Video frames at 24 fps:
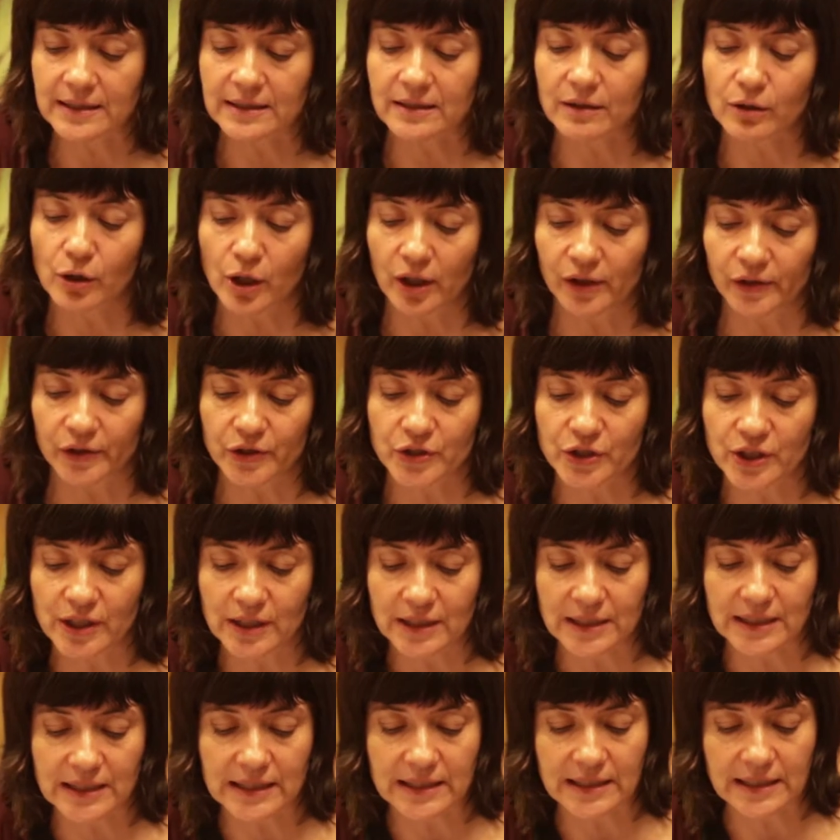its ecology
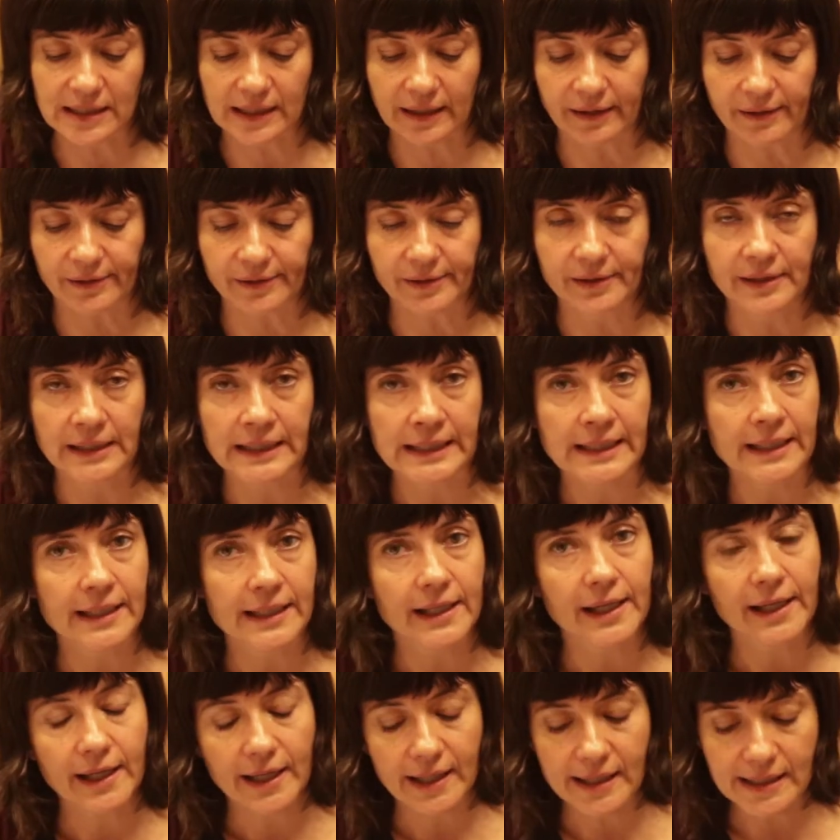in detail,
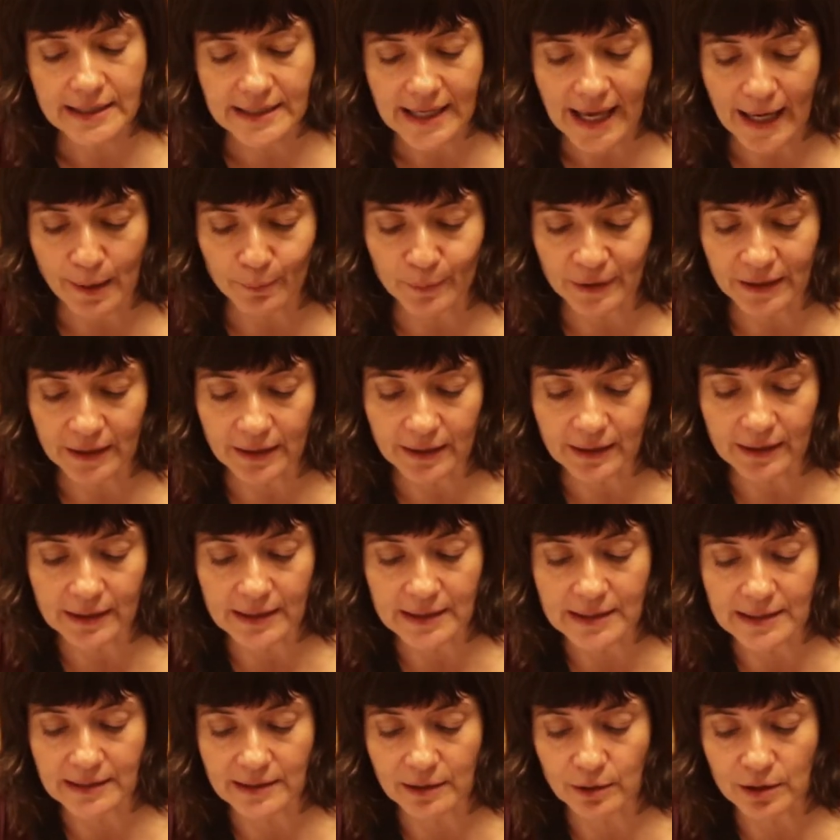examining
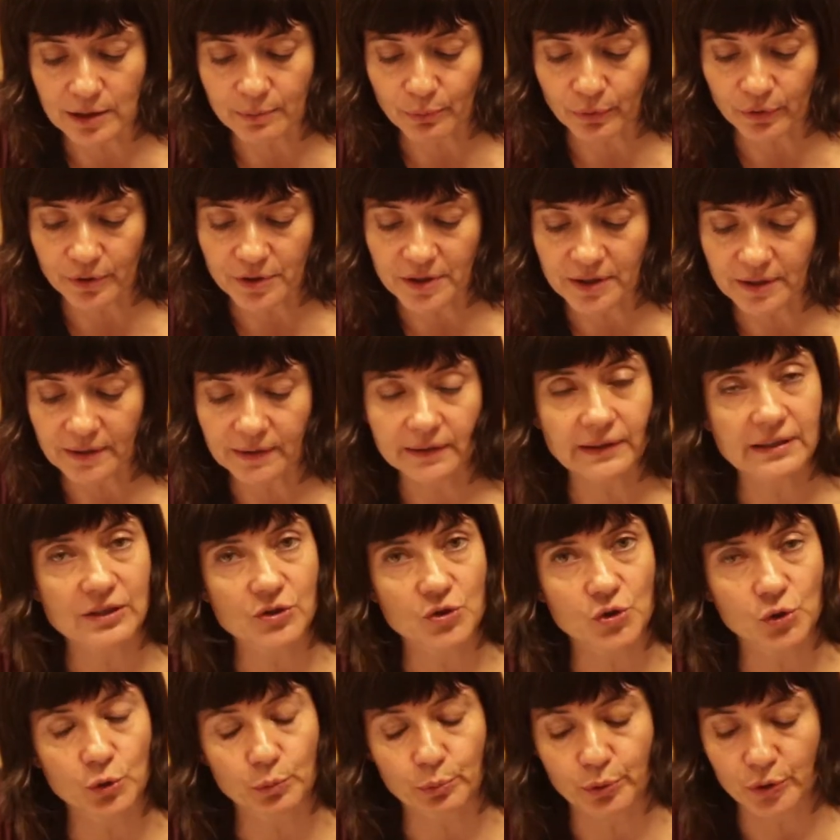its dispersal,
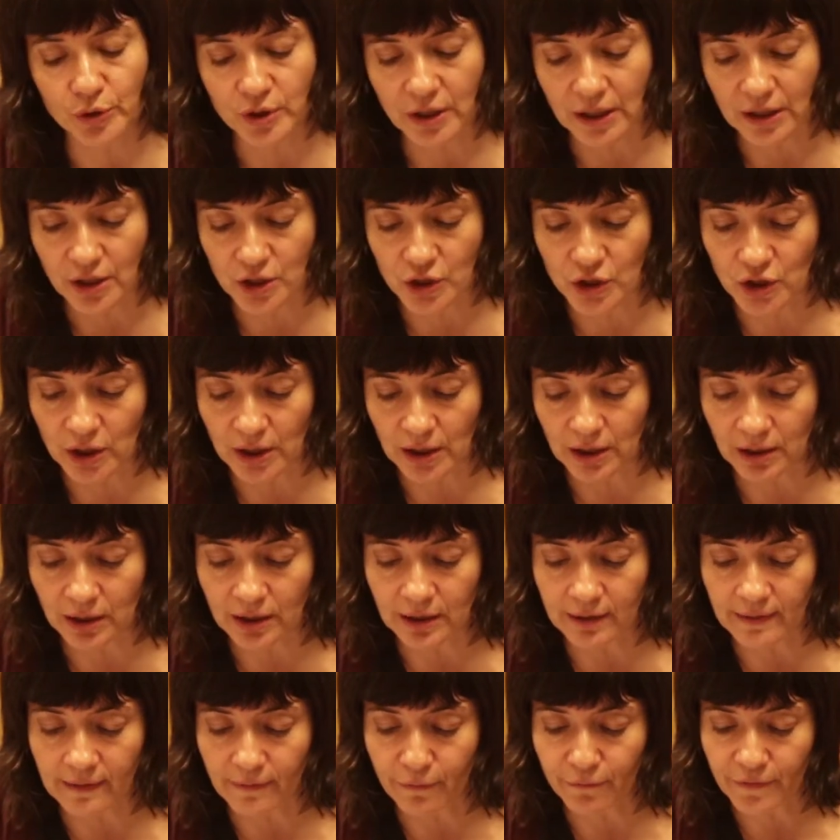tissue production,
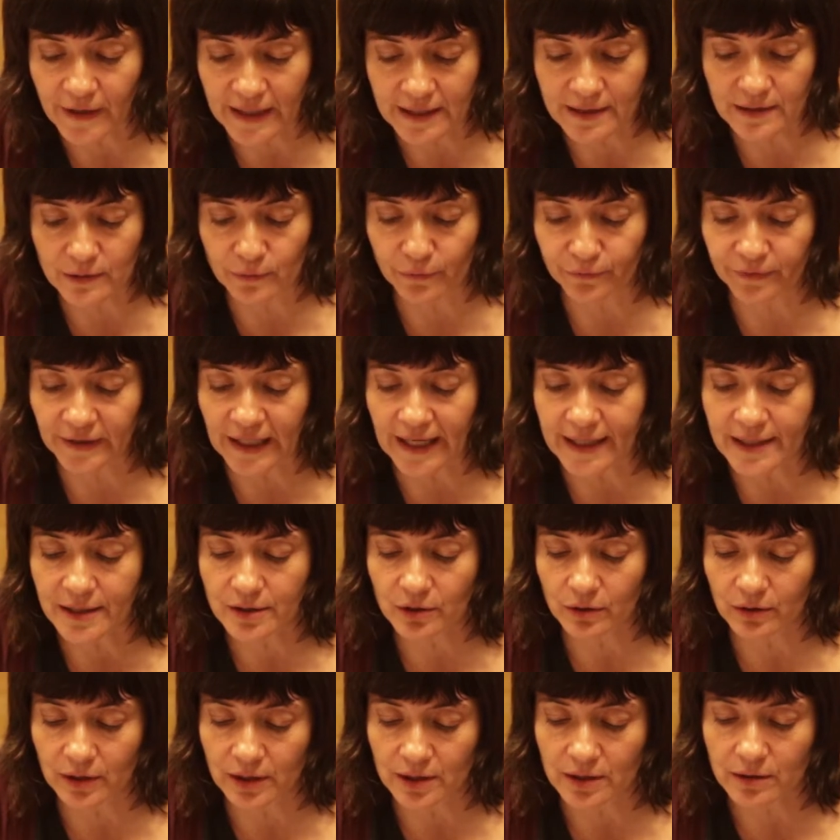the effects of light
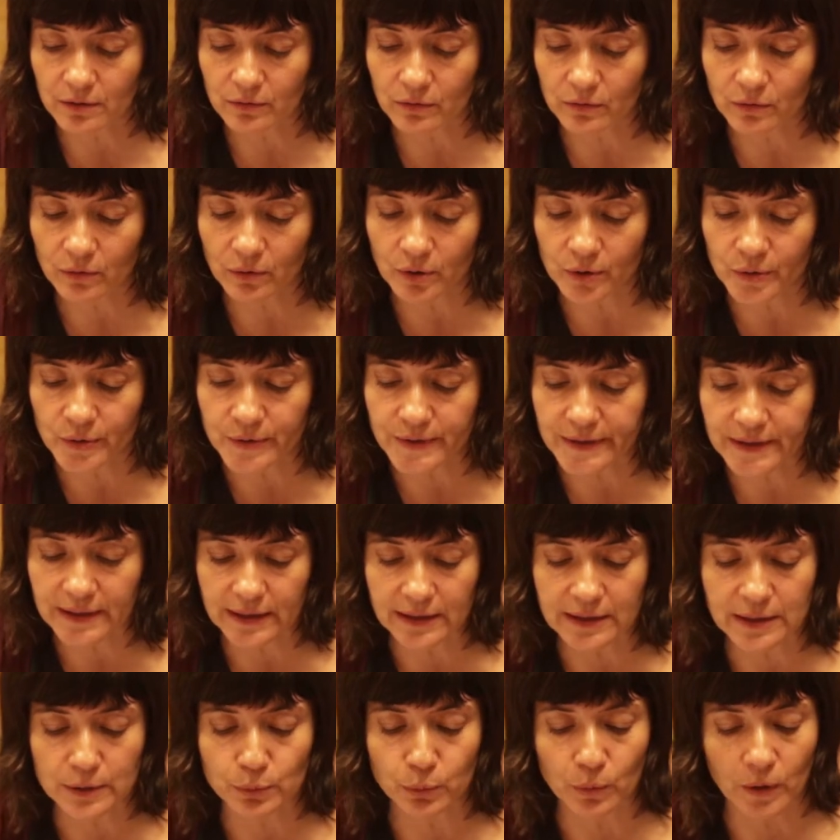on its growth,
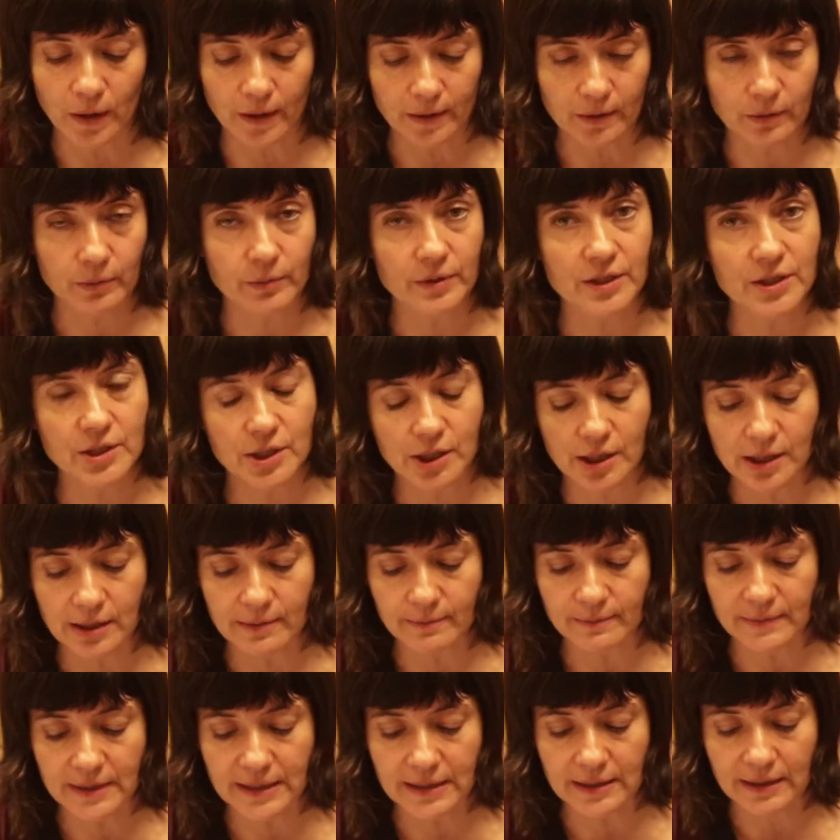its water
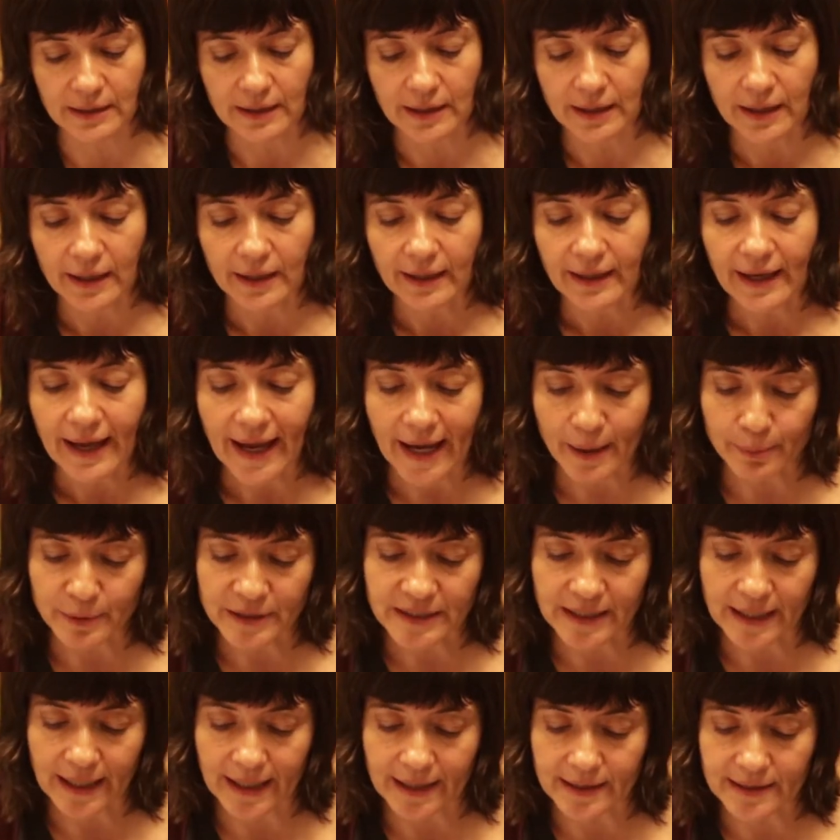regimes,
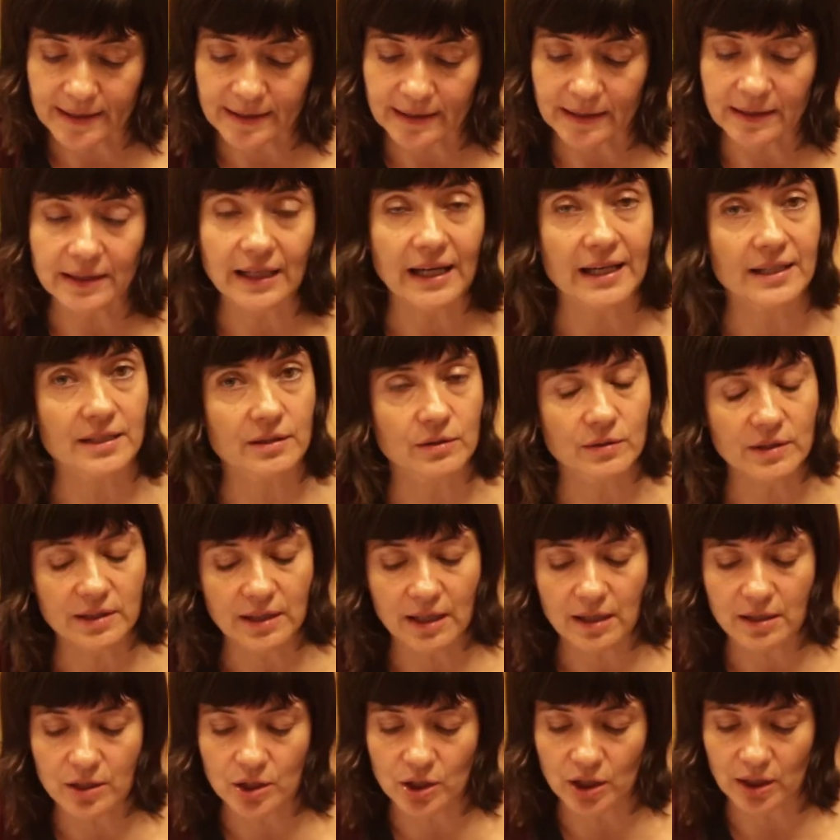habitats, and
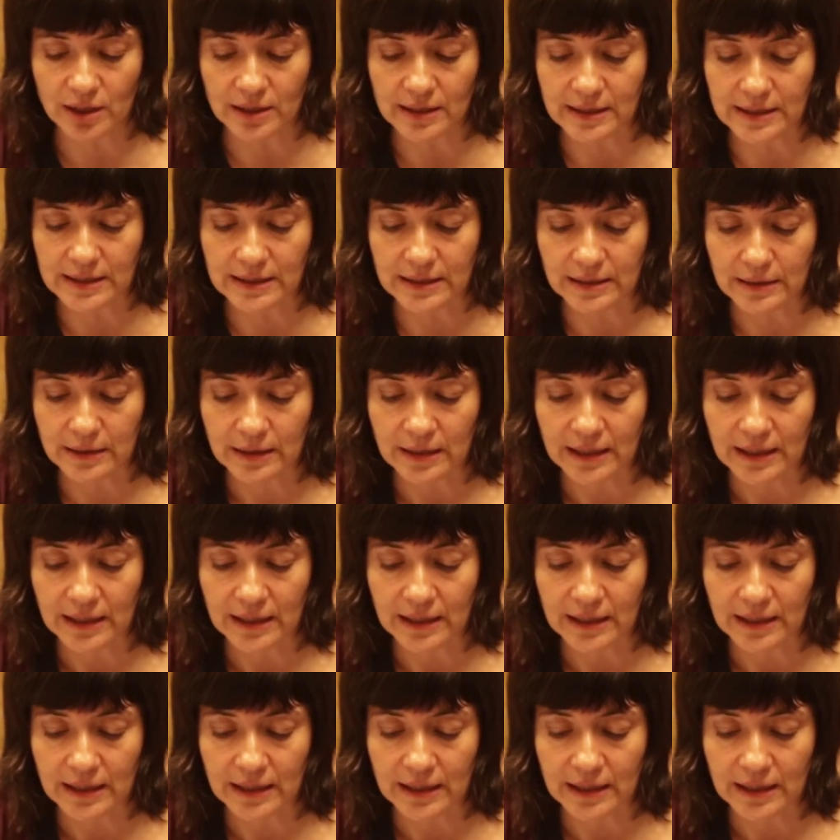associations,